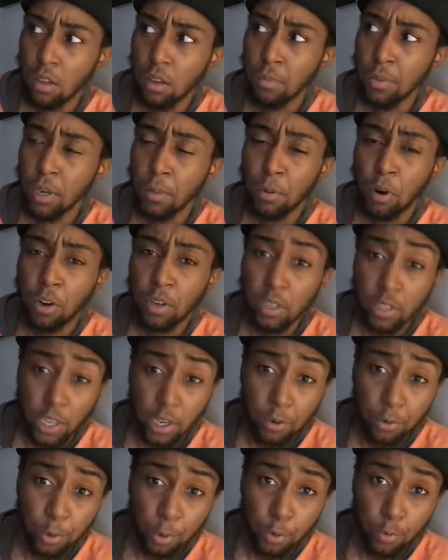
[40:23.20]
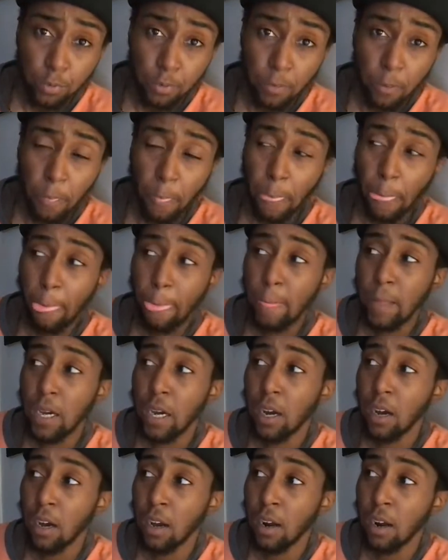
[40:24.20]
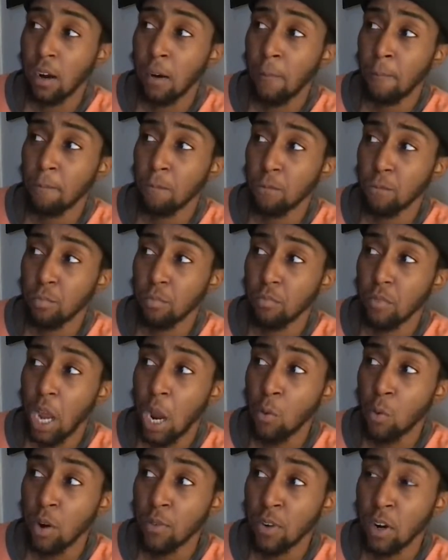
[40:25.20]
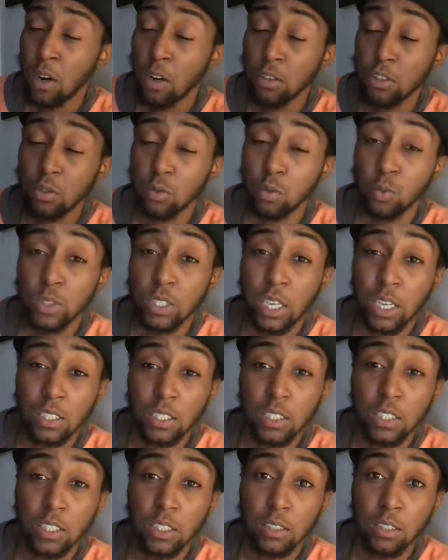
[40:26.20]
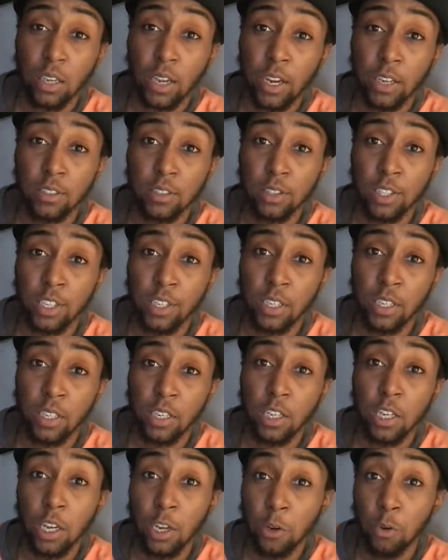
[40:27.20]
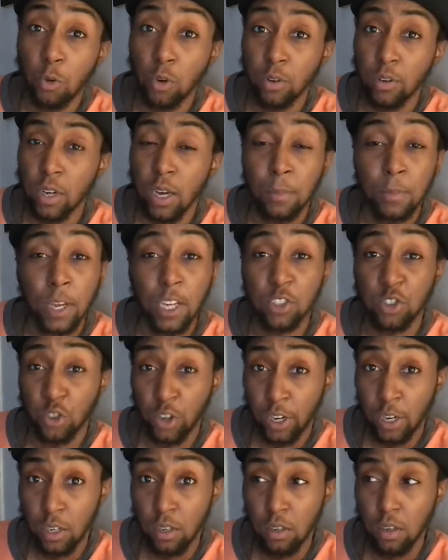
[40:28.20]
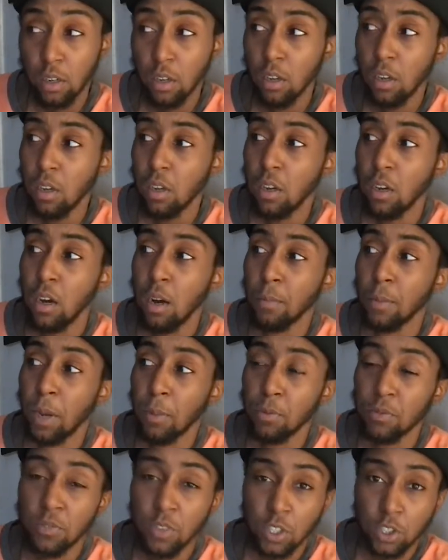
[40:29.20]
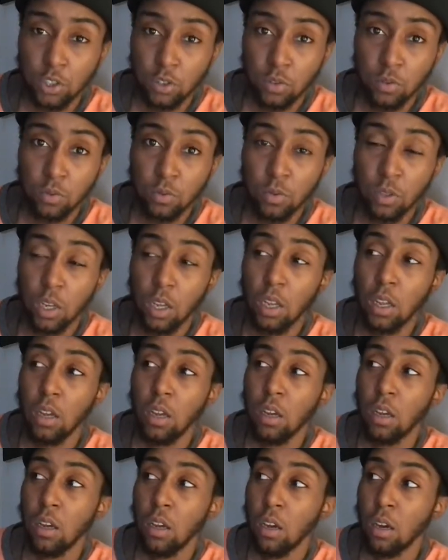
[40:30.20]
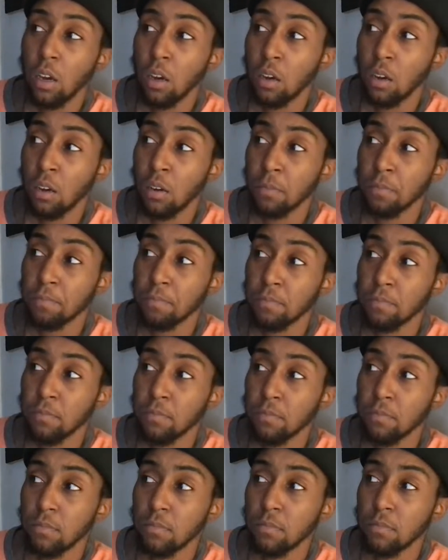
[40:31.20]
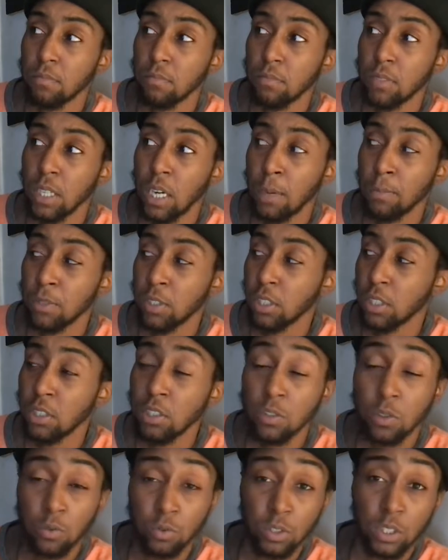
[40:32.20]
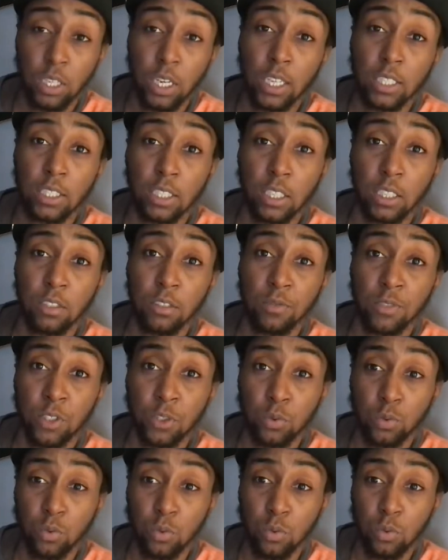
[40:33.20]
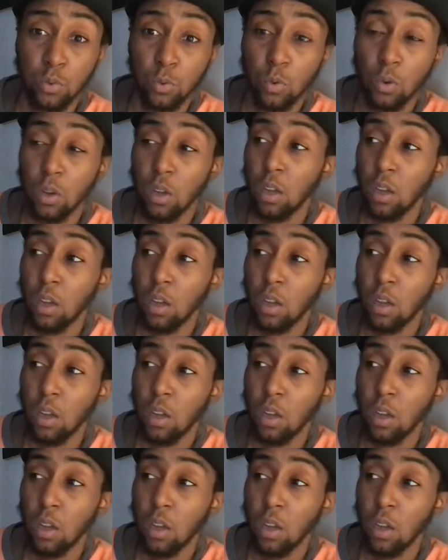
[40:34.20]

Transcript: be a part of that group. Um, however, I also was hesitant to answer any inquiry. I'm not trained, I'm not professional. Um, I'm just an enthusiastic individual